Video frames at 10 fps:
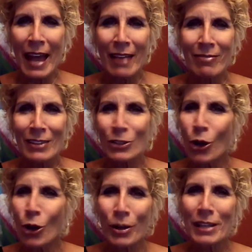And that's
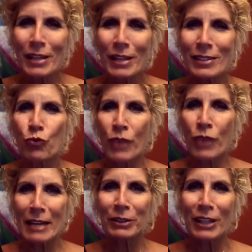always a
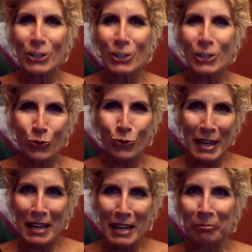great pleasure for me,